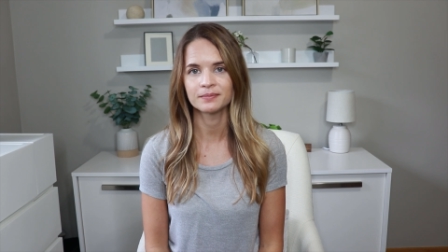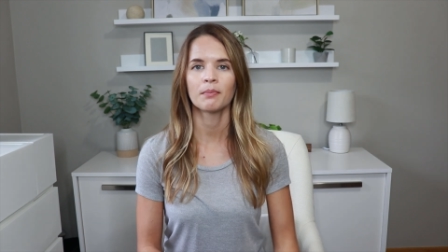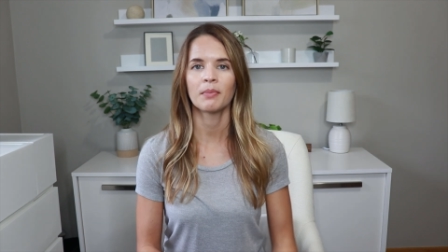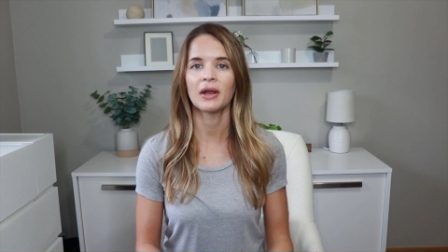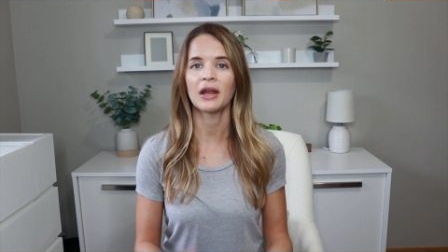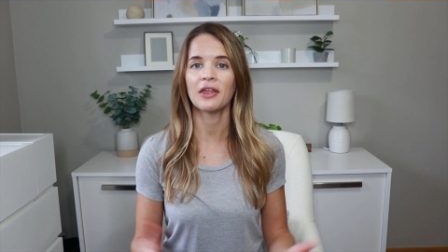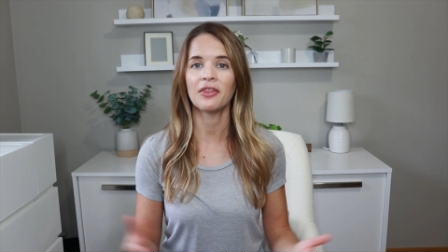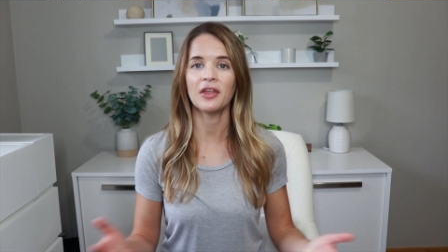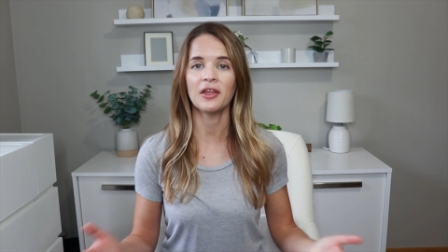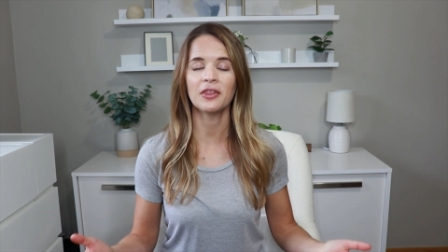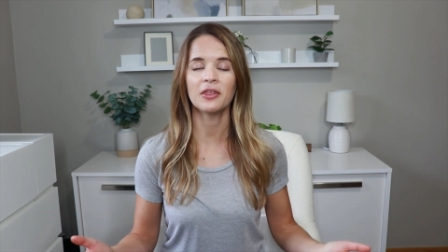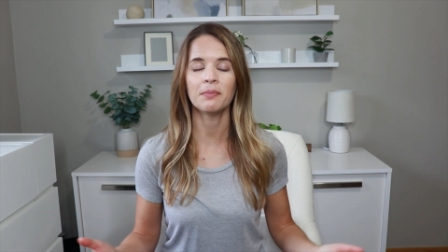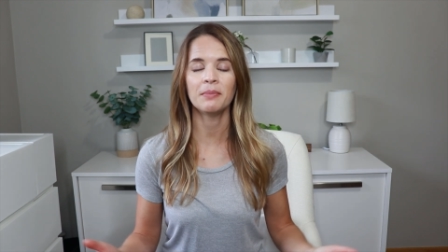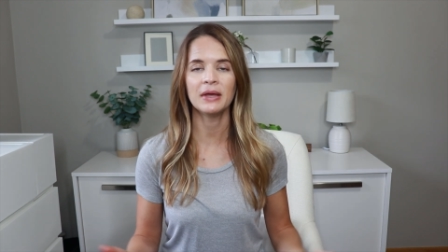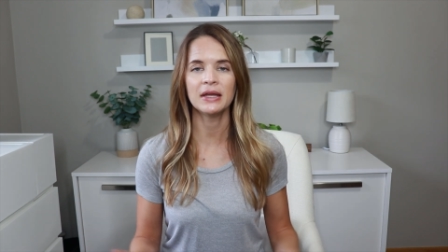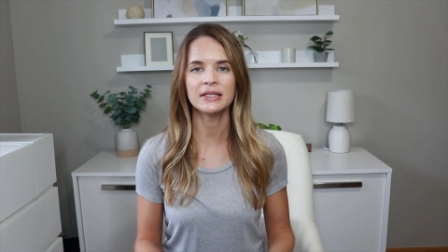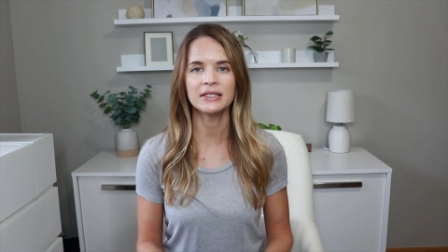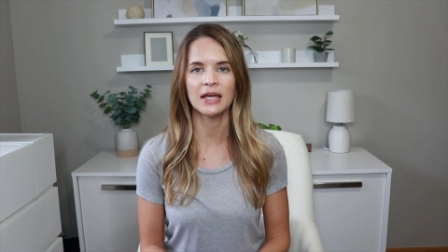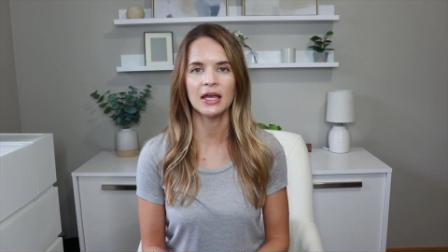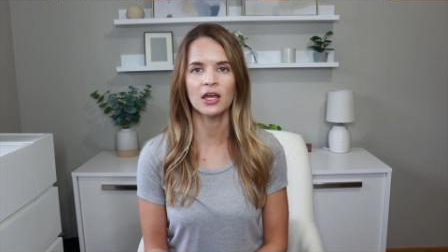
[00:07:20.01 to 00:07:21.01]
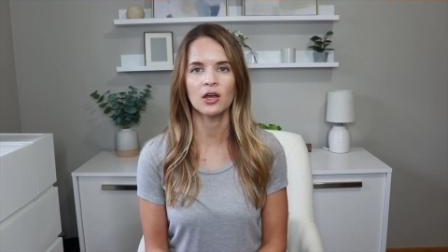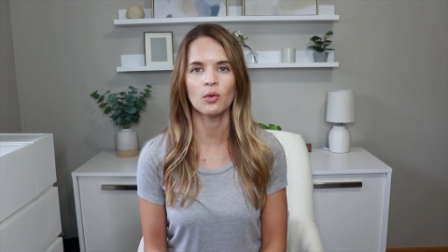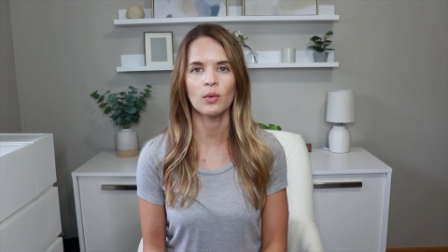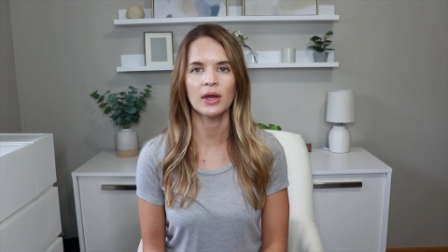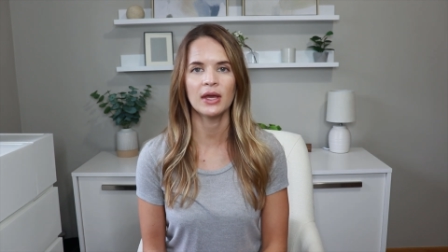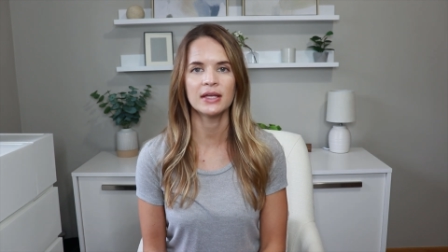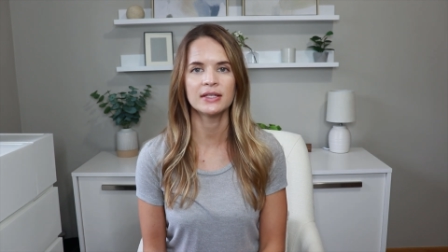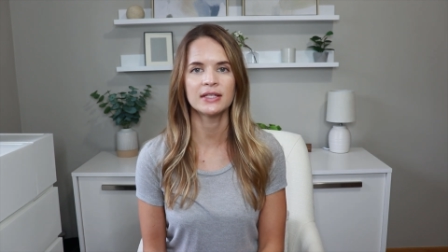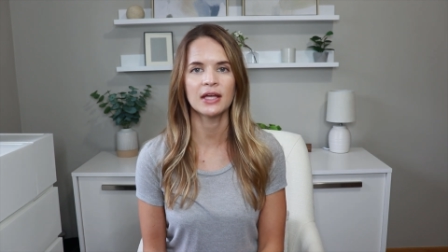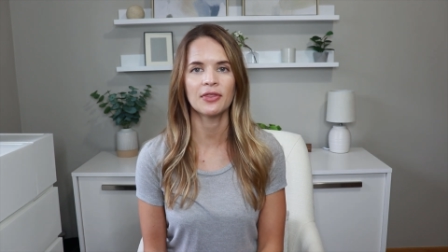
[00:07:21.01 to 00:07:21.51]
But I think the big
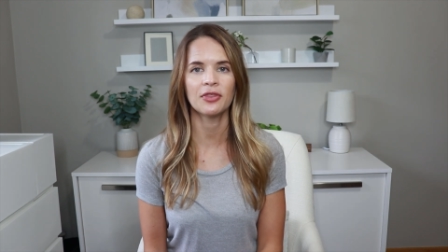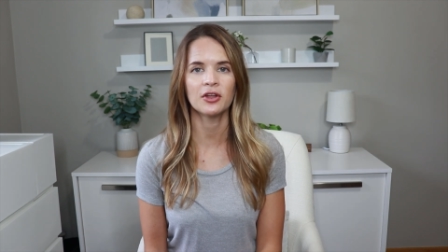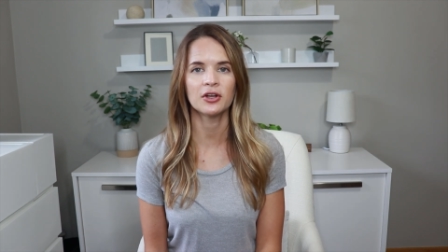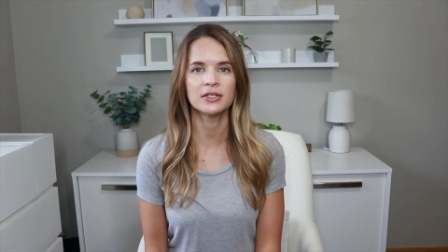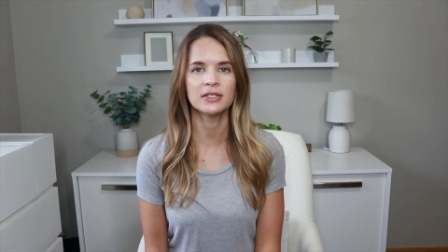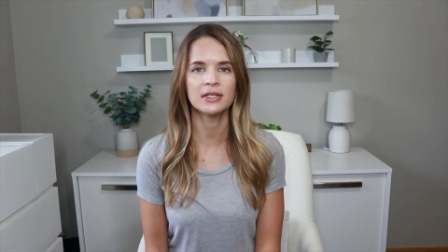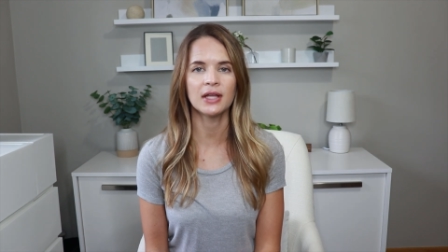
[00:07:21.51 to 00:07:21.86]
takeaway is that there's